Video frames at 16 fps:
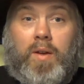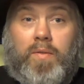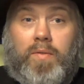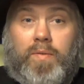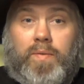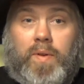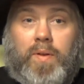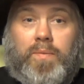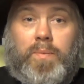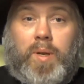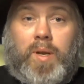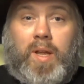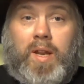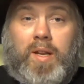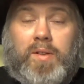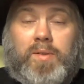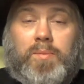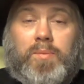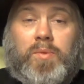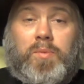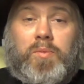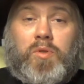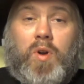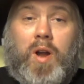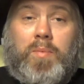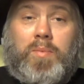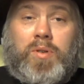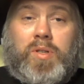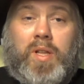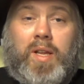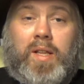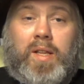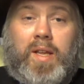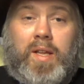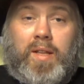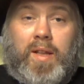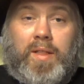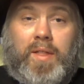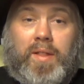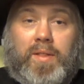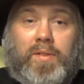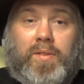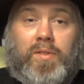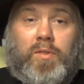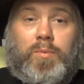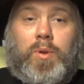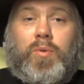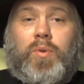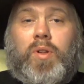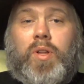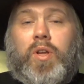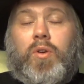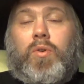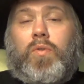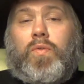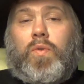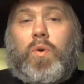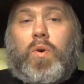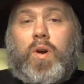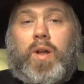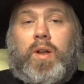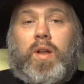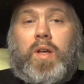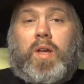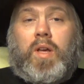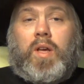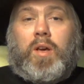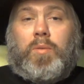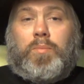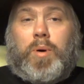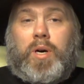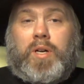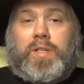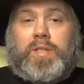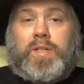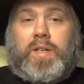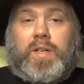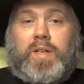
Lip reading: I've been getting some subscribers lately, and I think this has been really good for it. But,